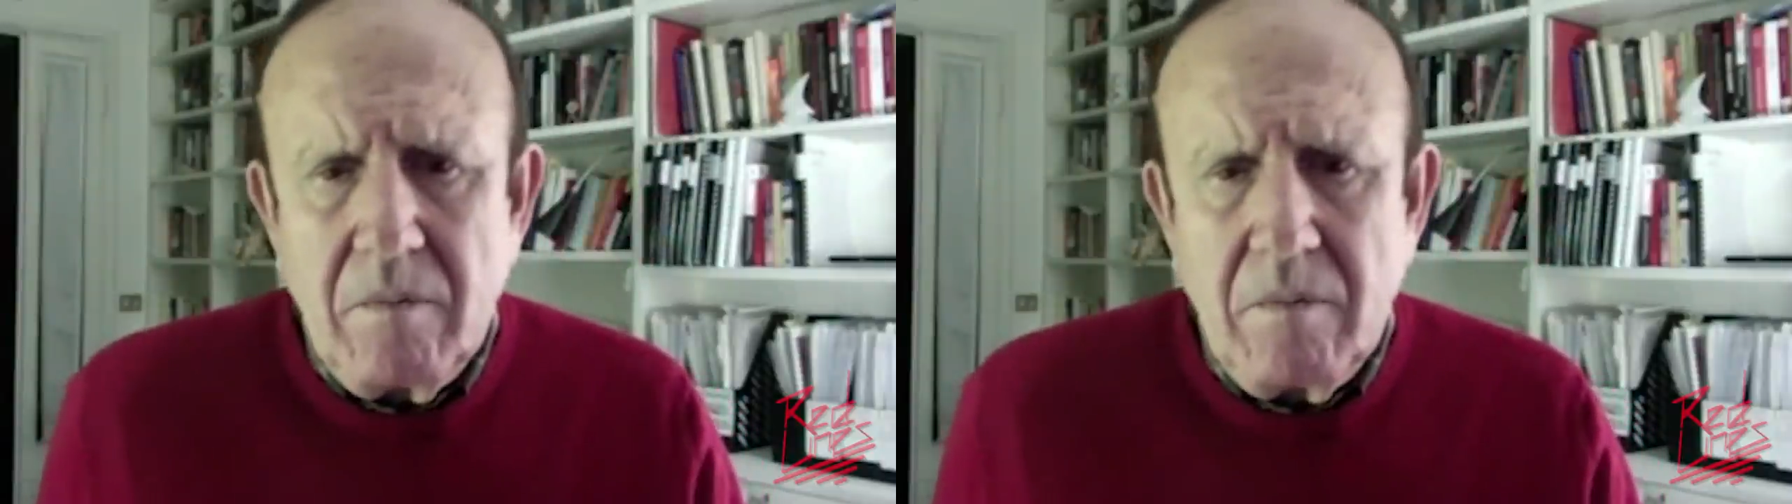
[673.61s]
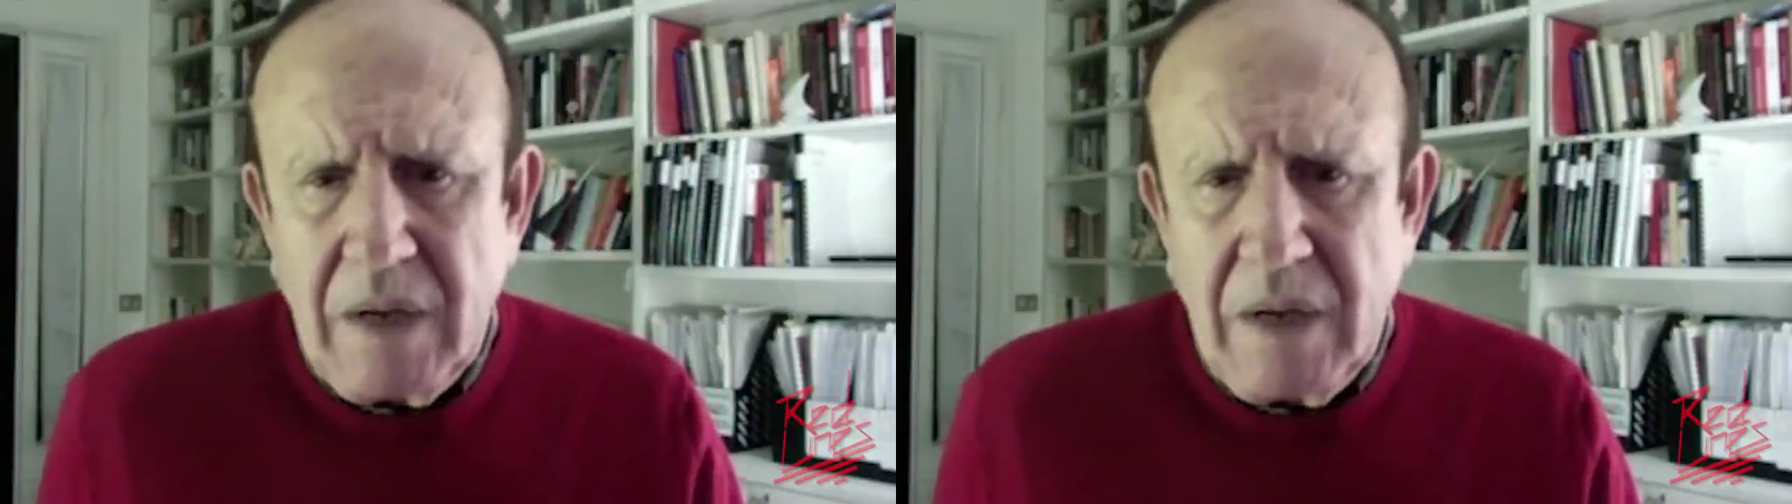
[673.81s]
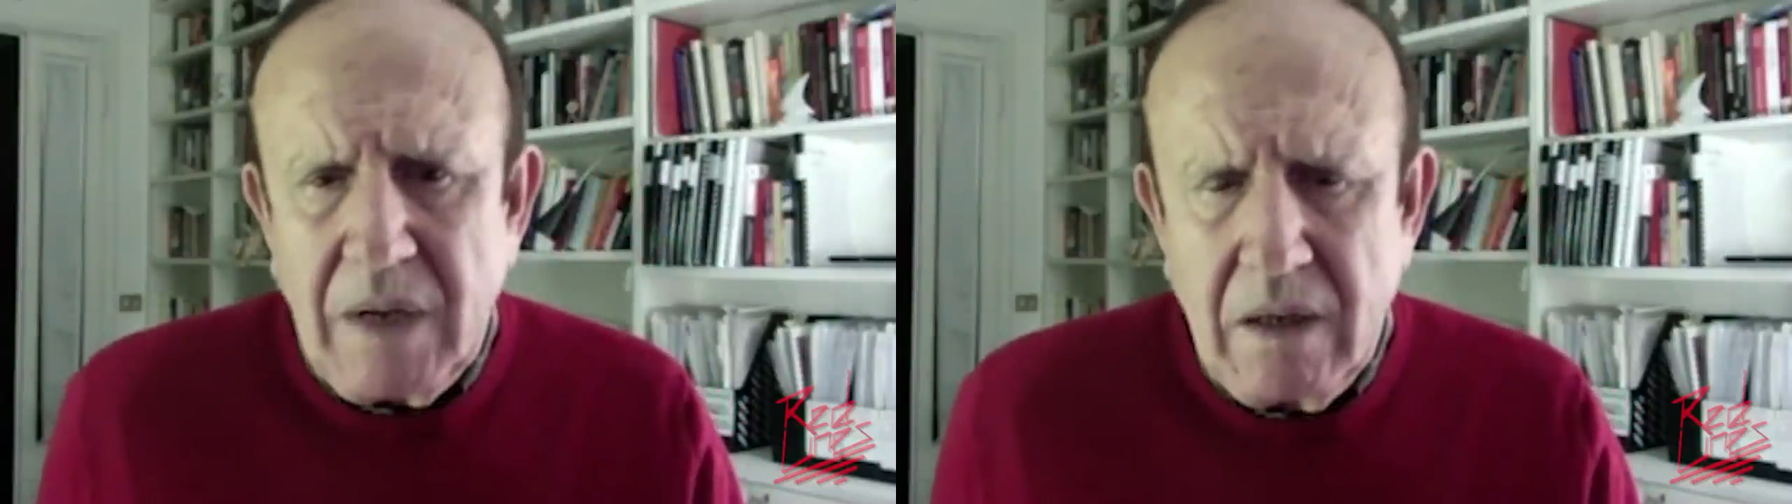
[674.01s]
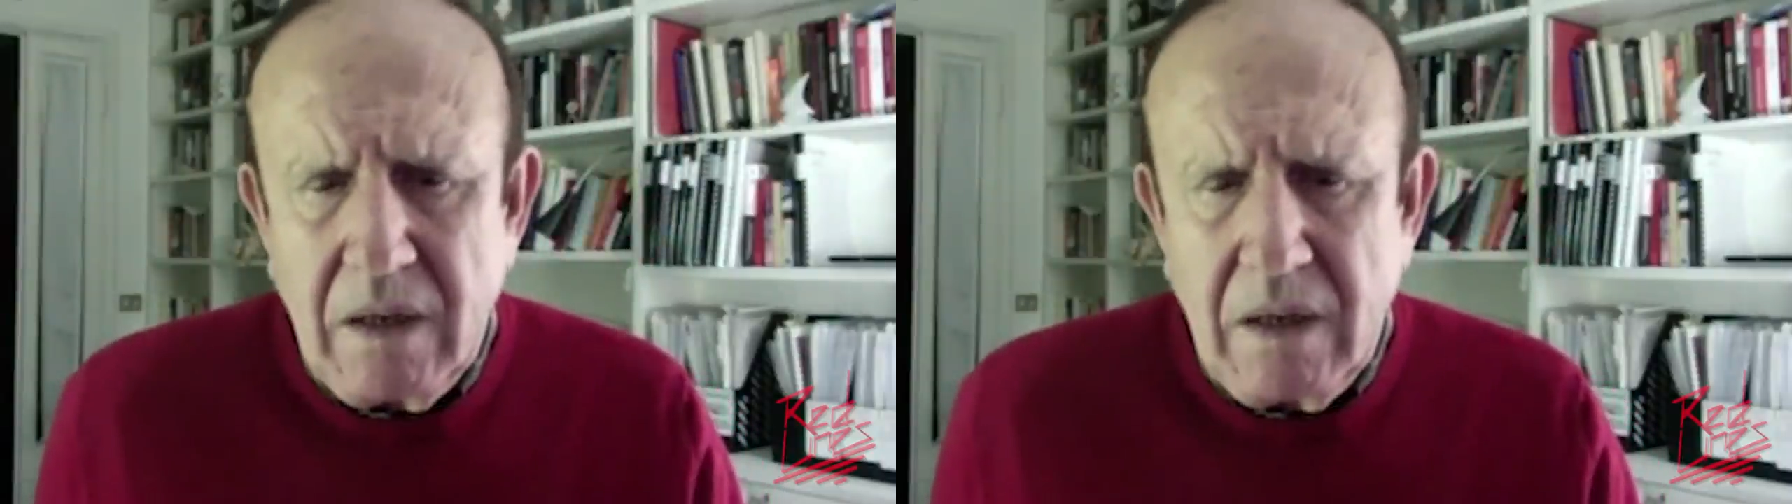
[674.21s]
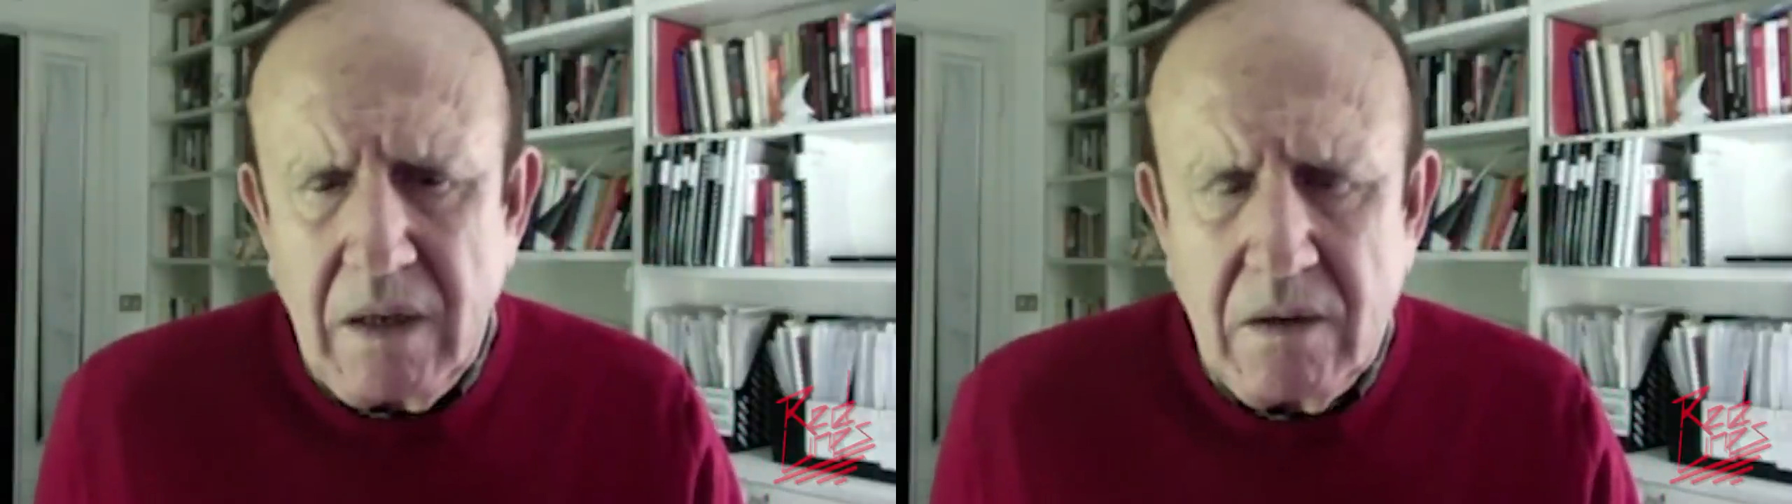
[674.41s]
$1
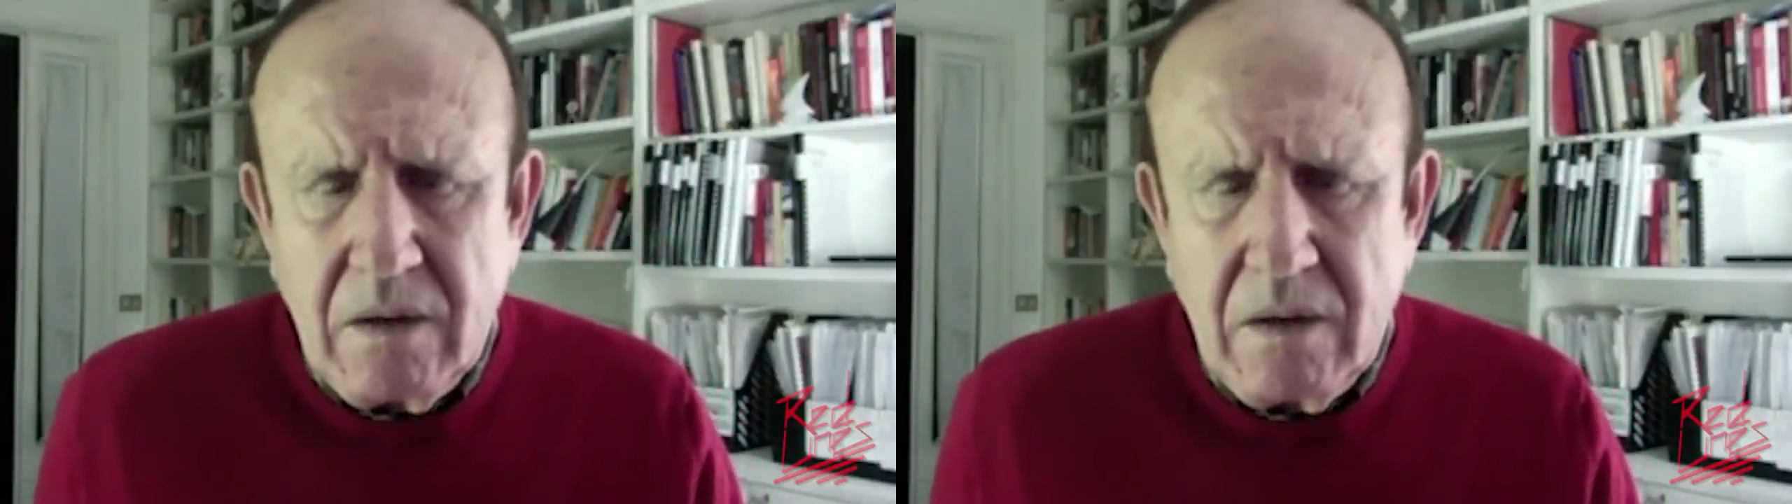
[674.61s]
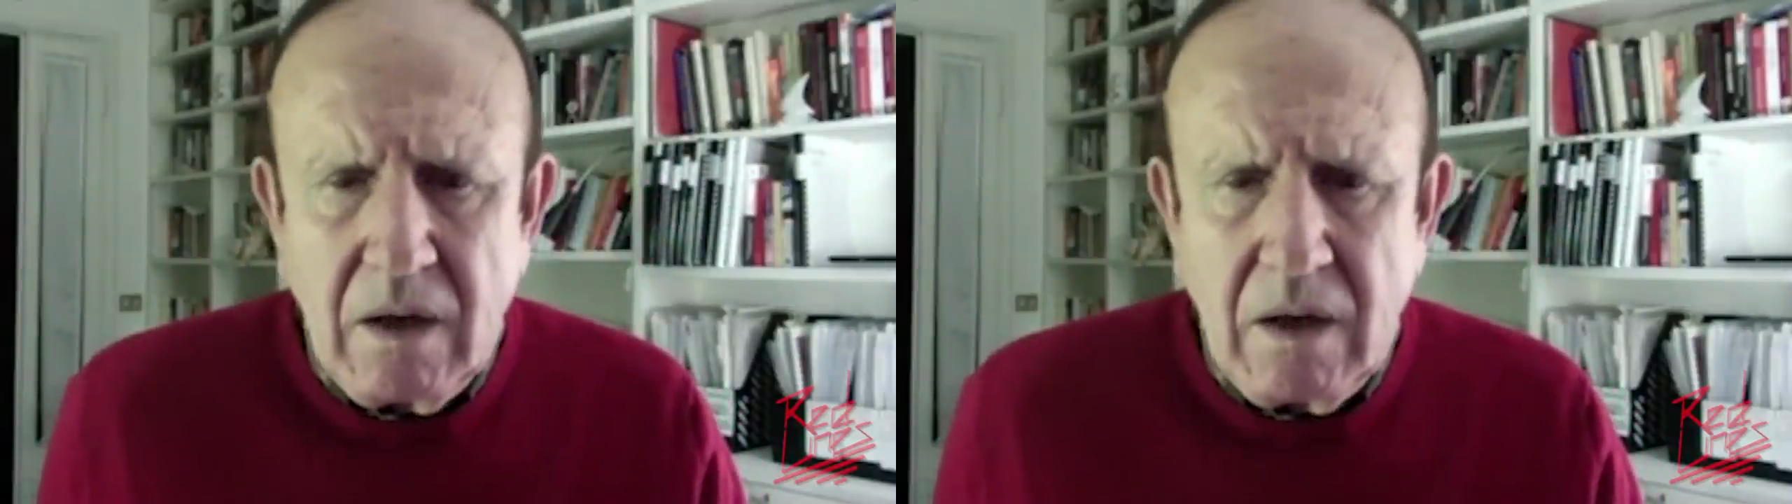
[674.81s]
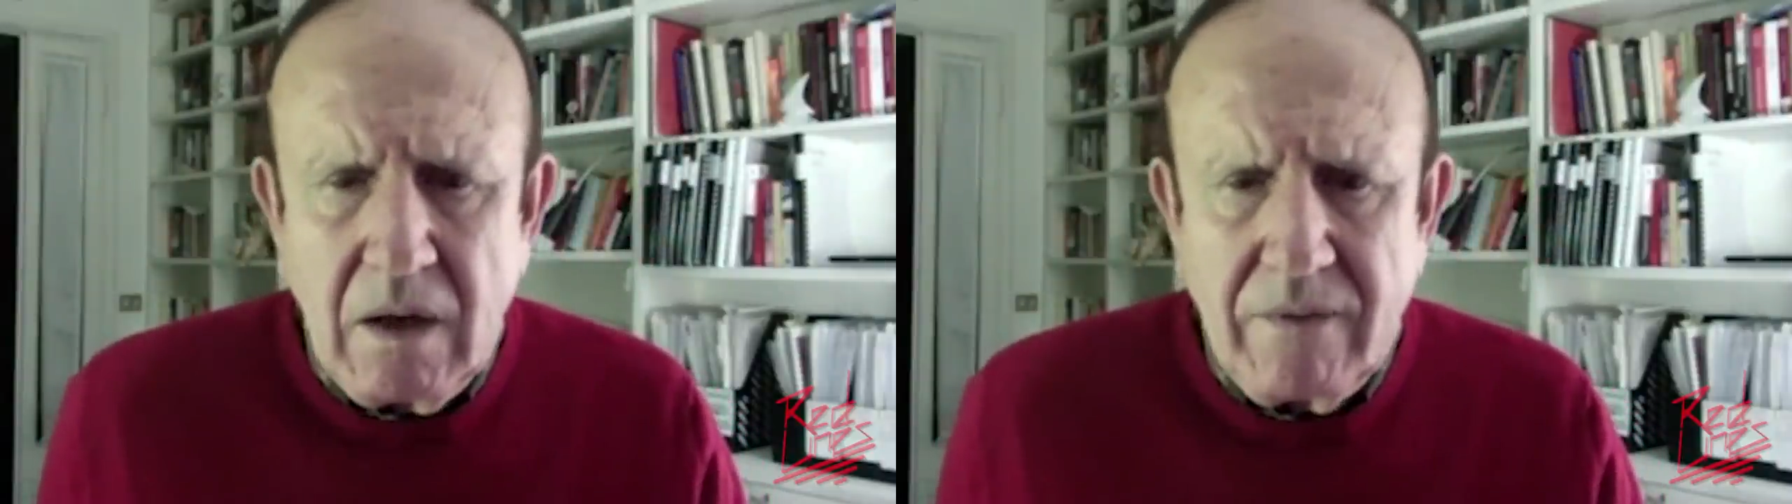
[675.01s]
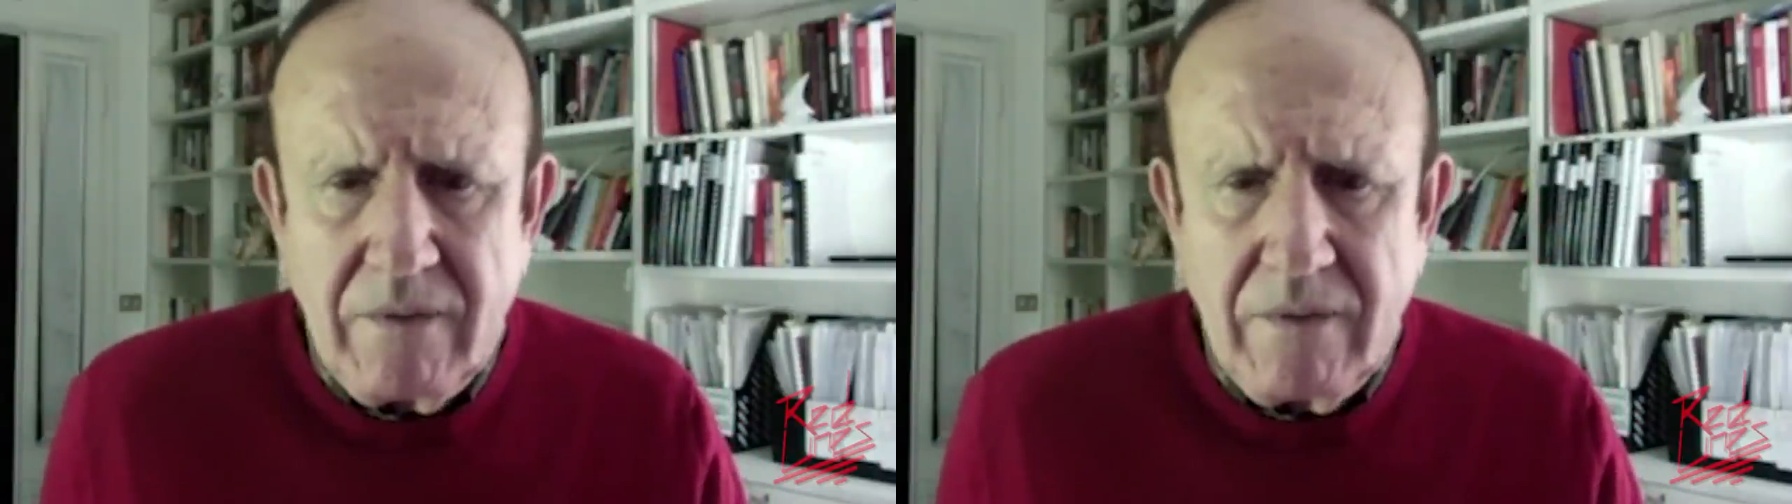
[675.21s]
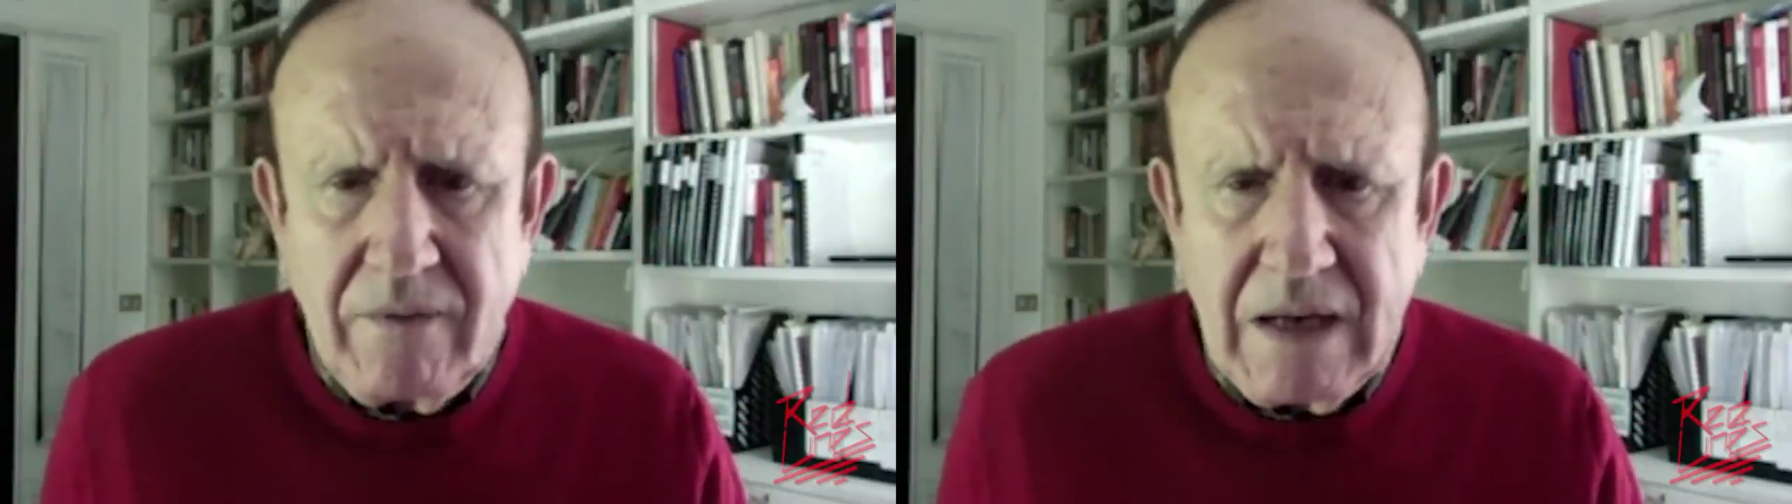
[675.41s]
billion
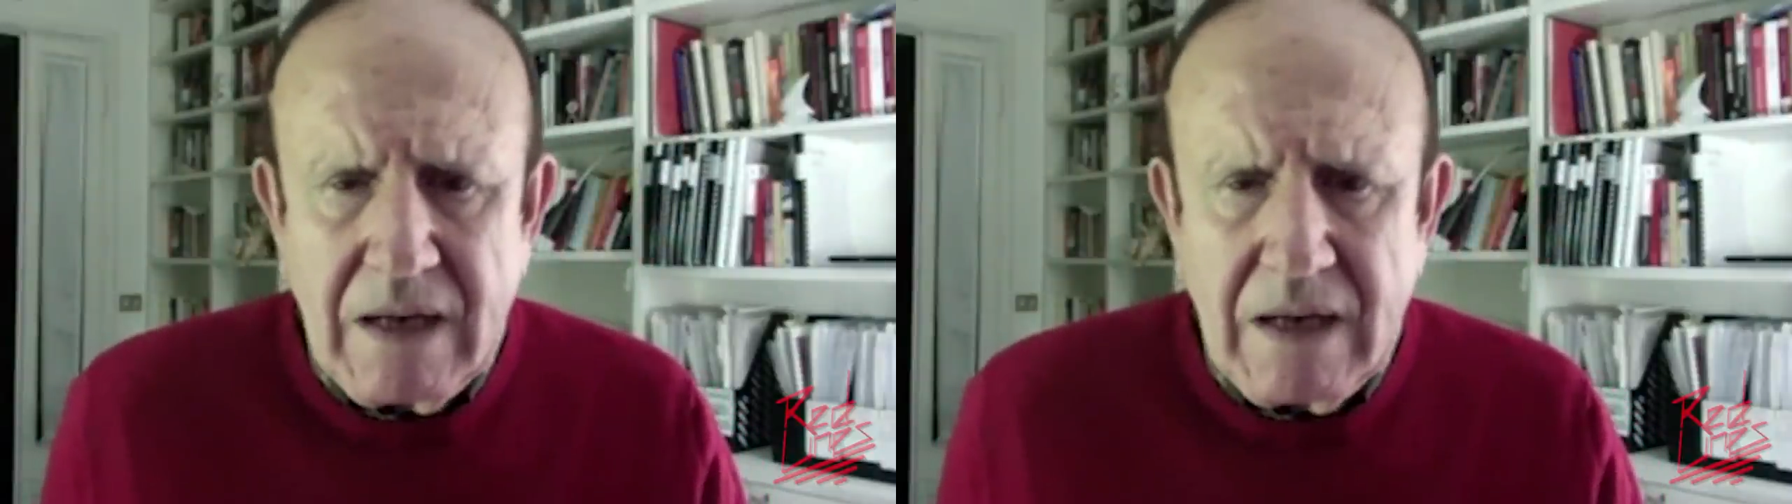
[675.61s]
value